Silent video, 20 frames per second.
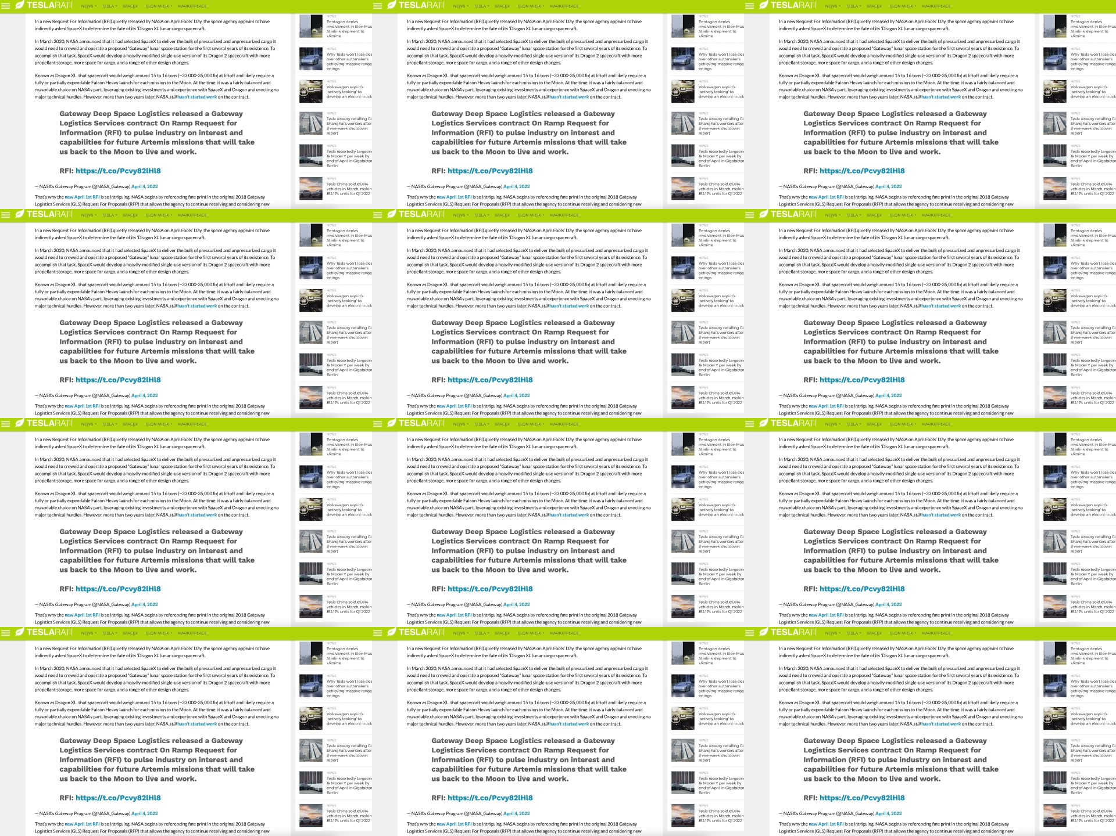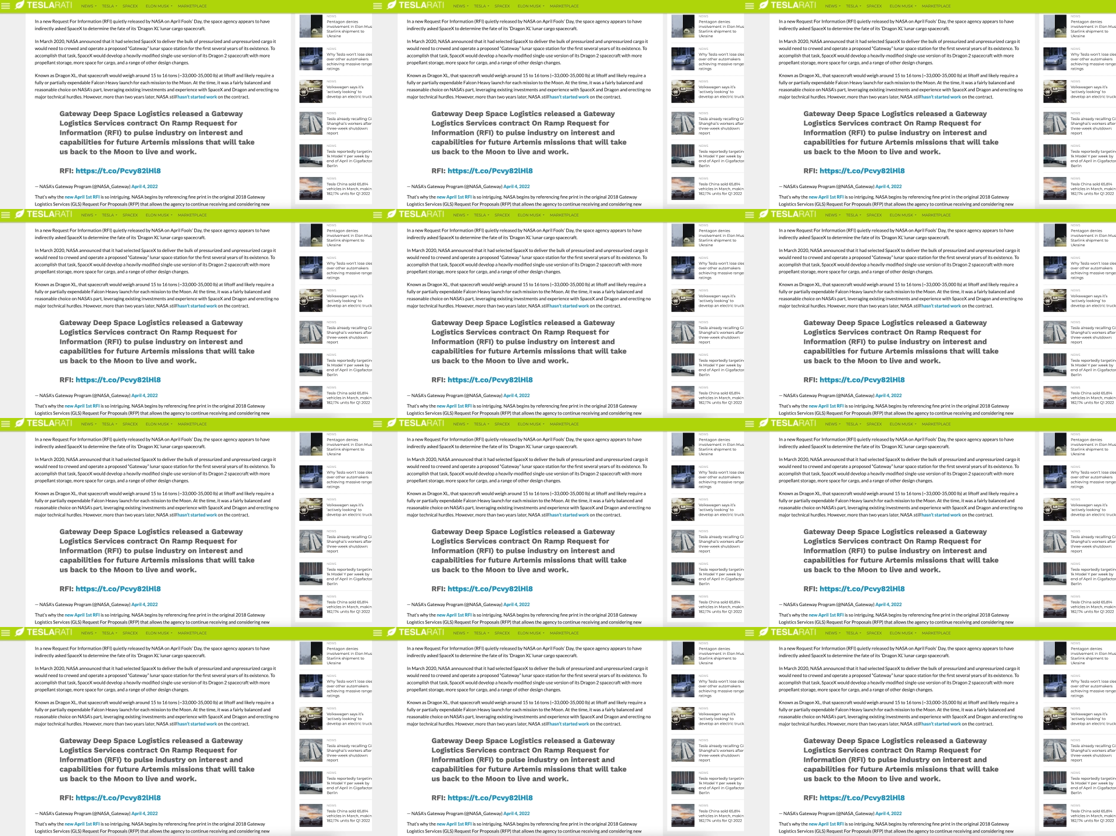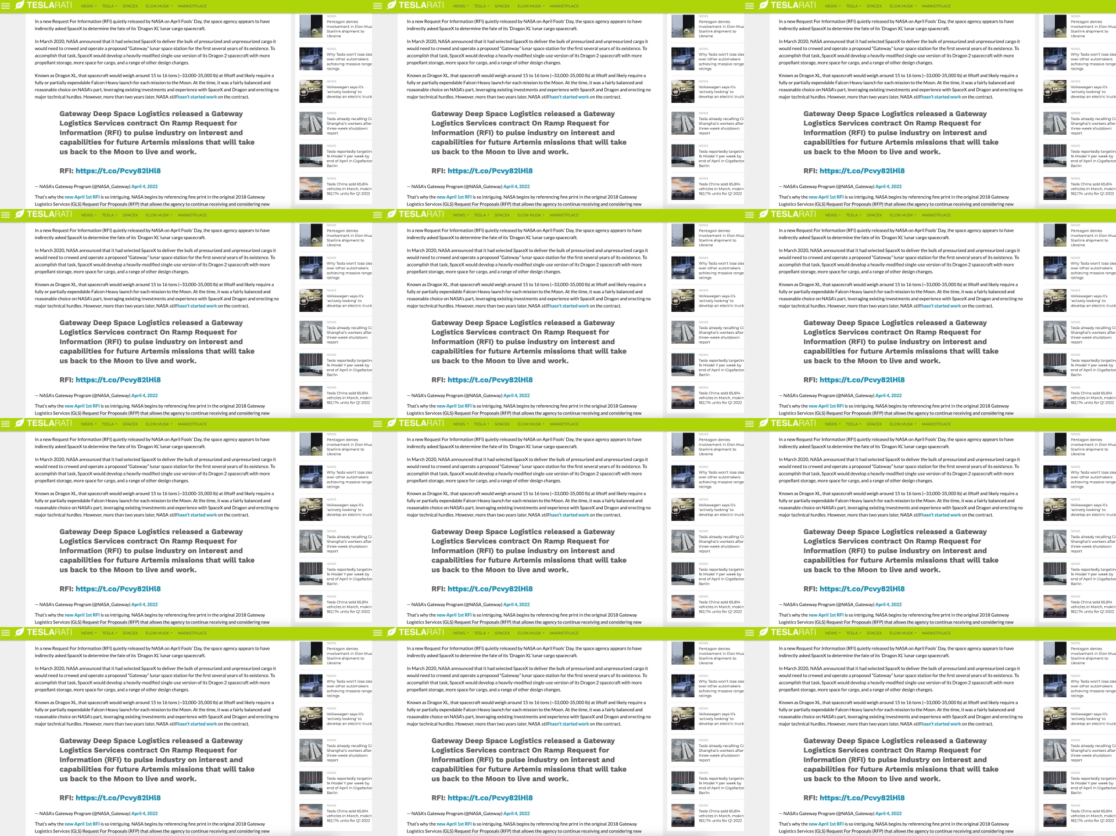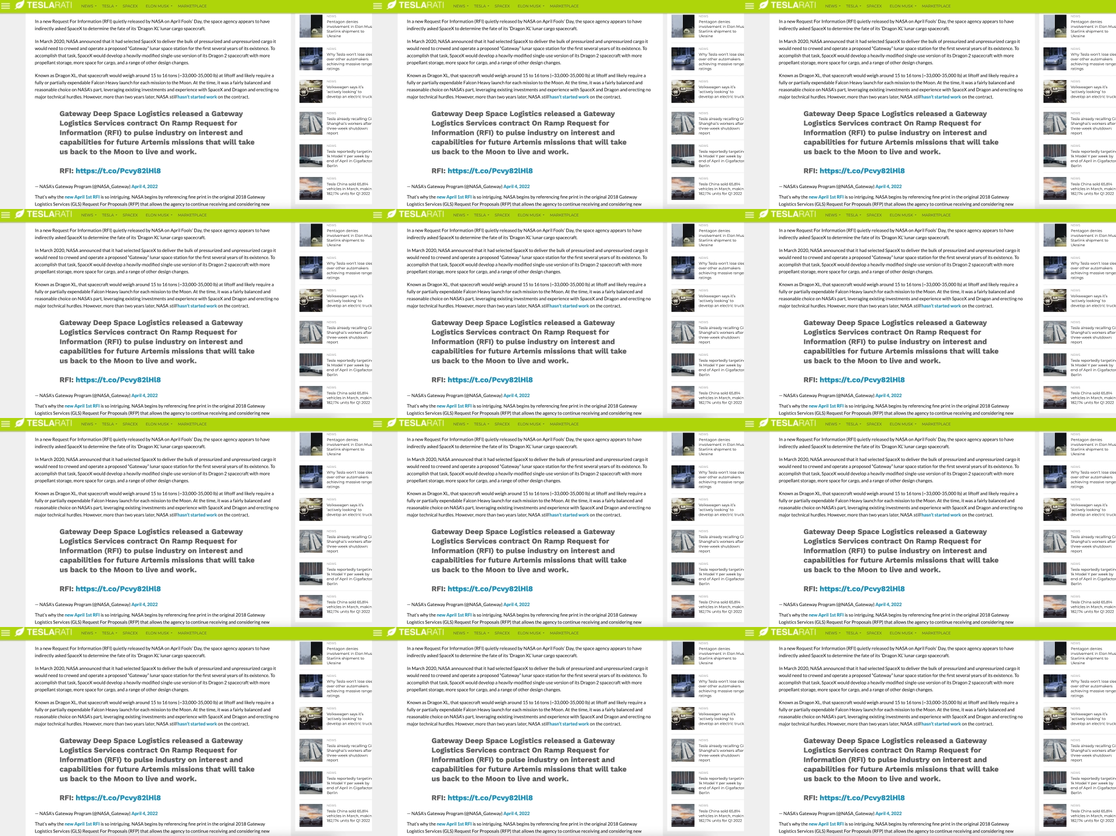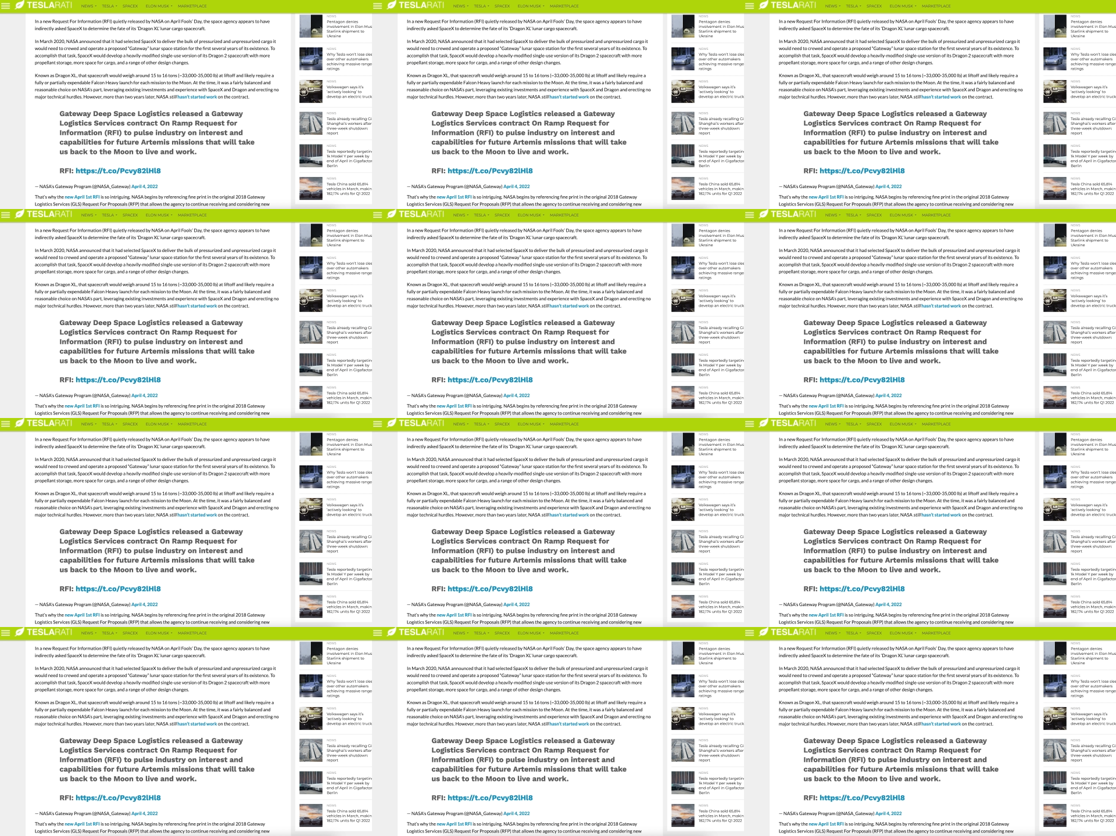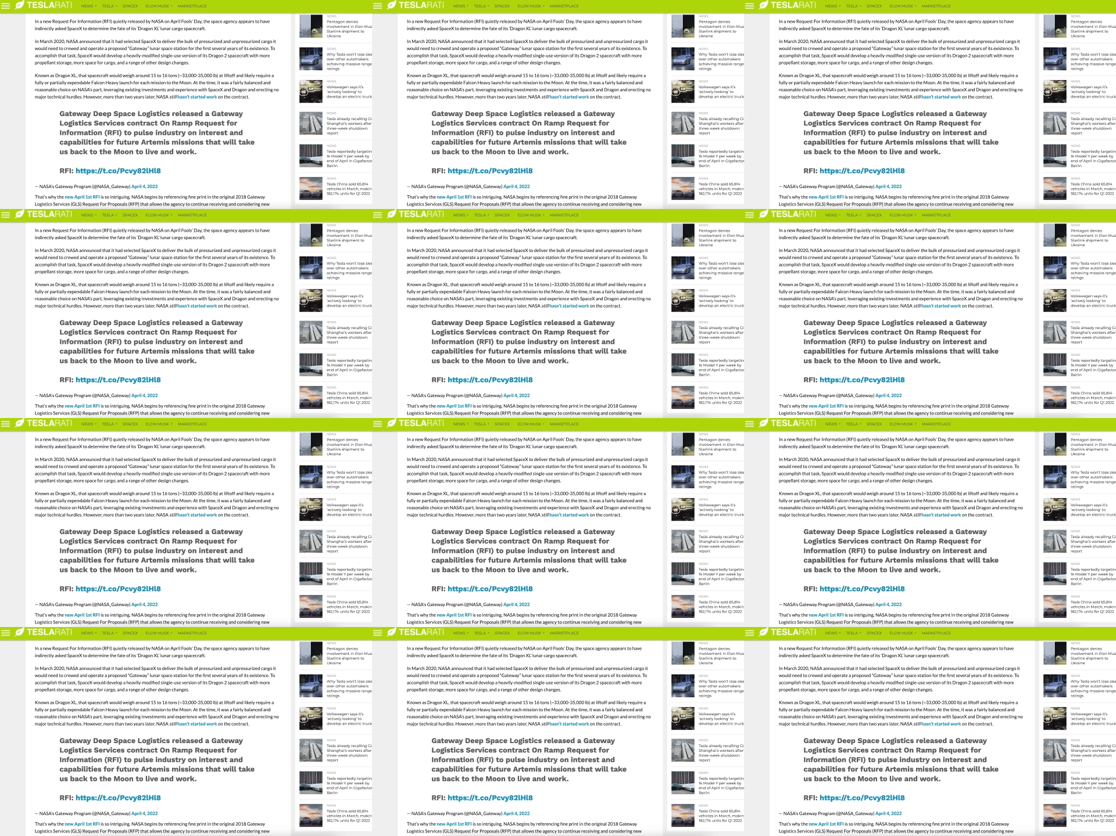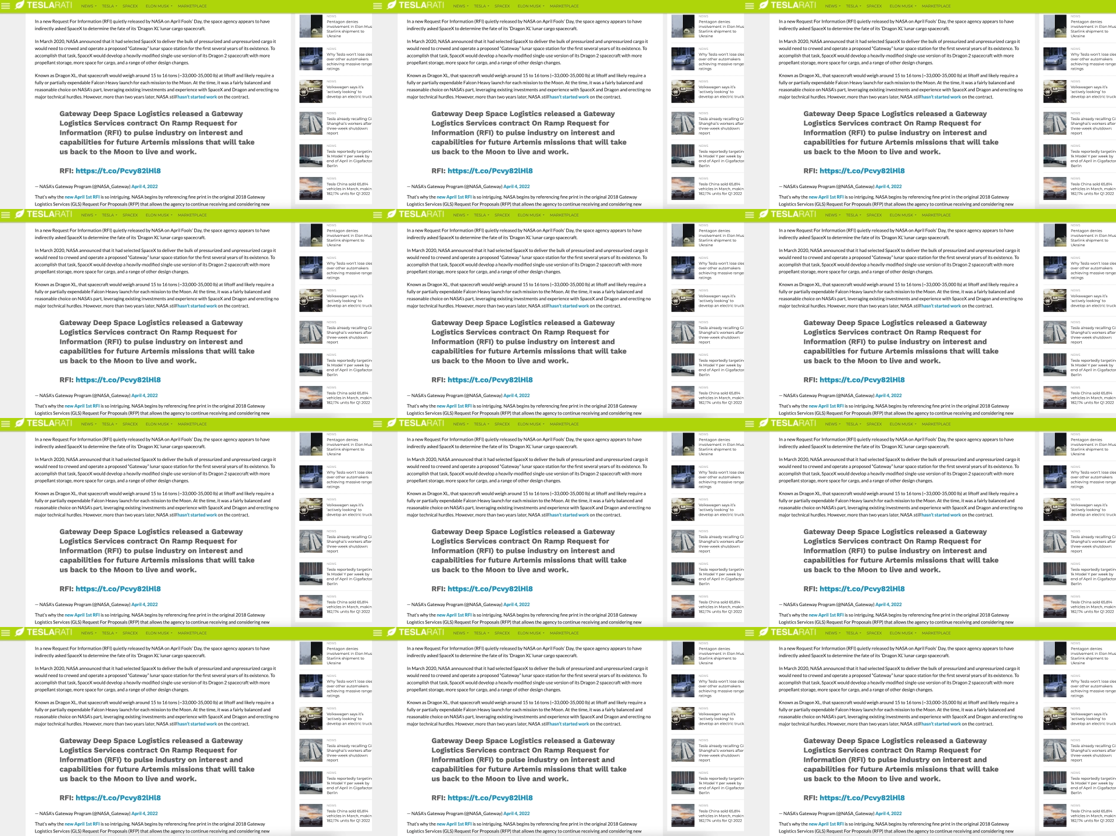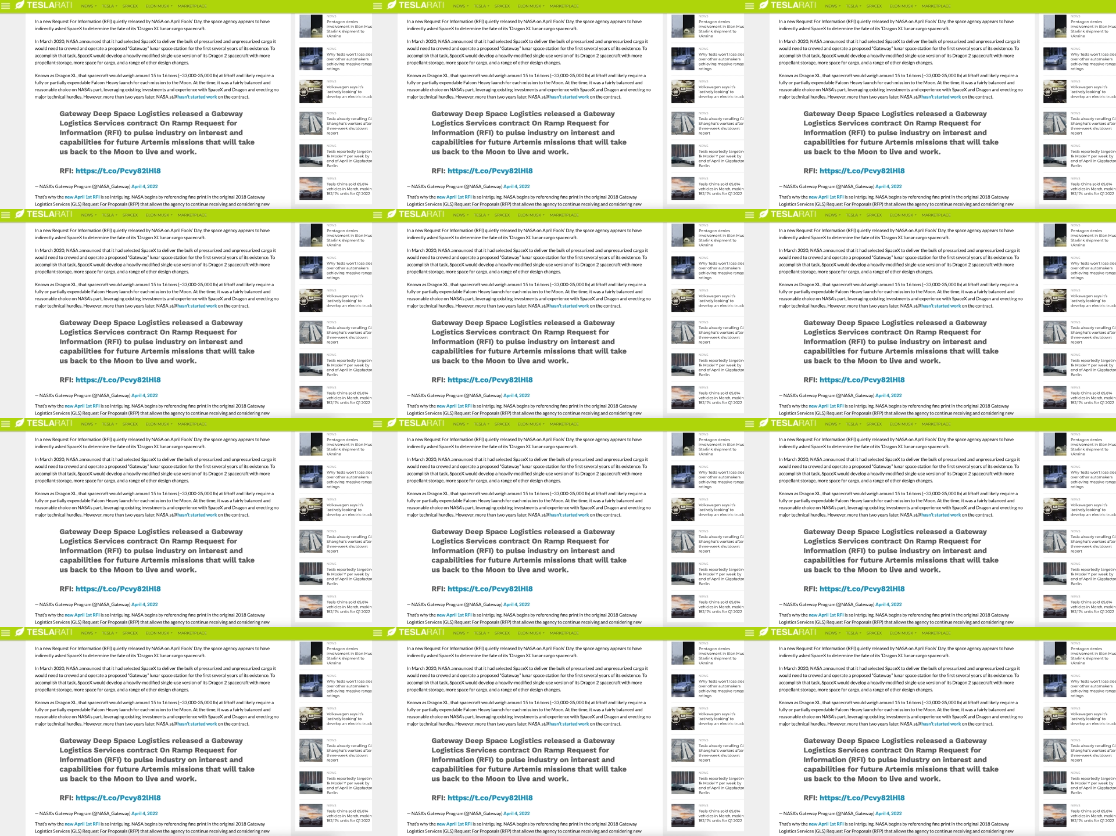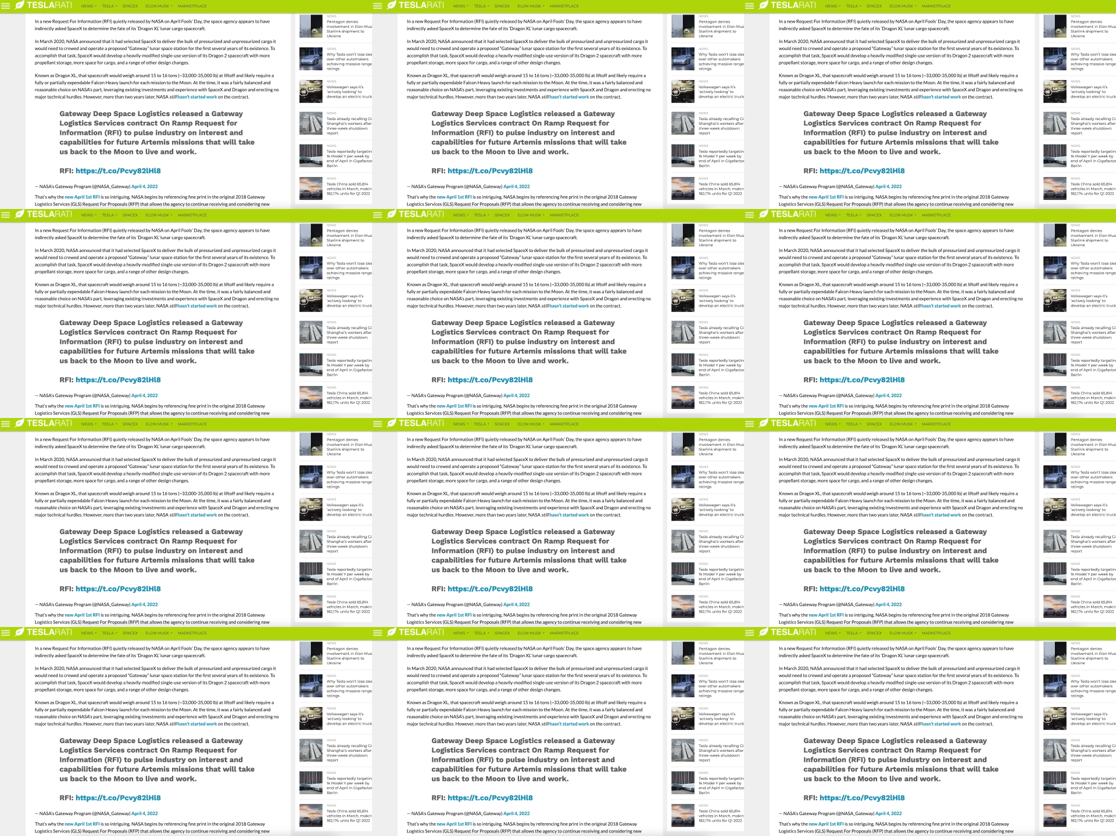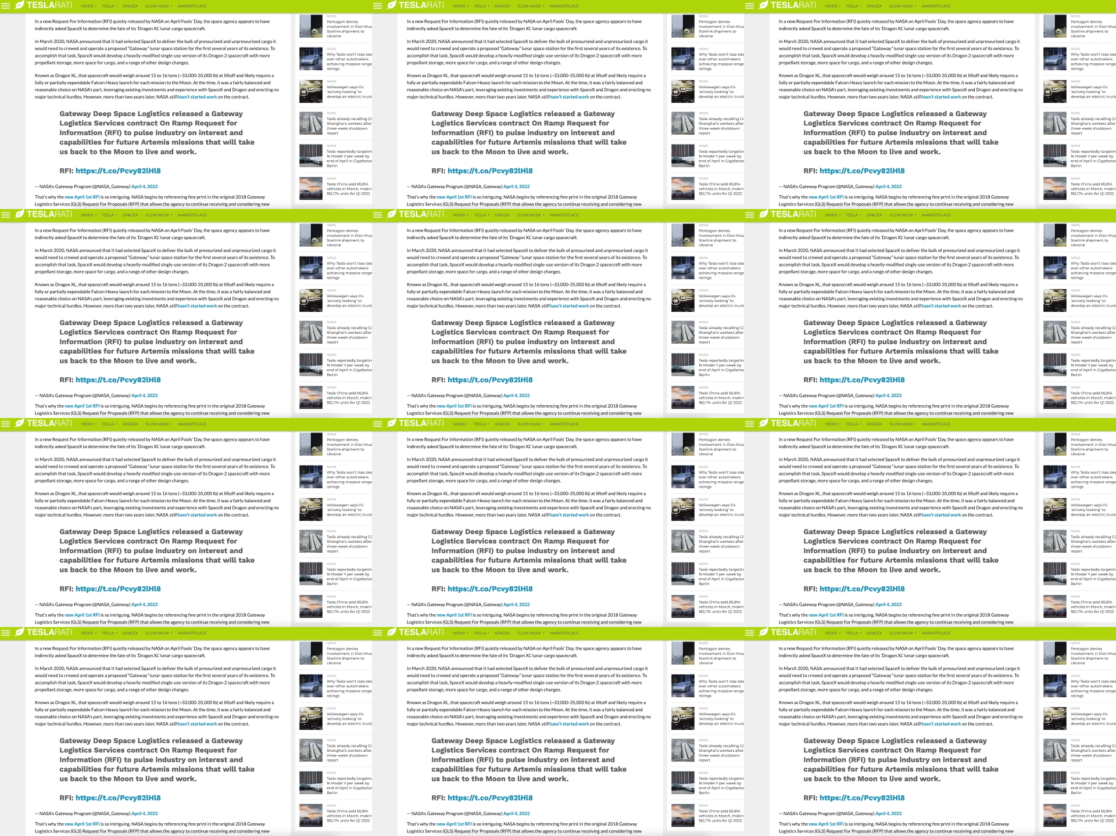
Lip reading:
Nobody's mouth can be seen.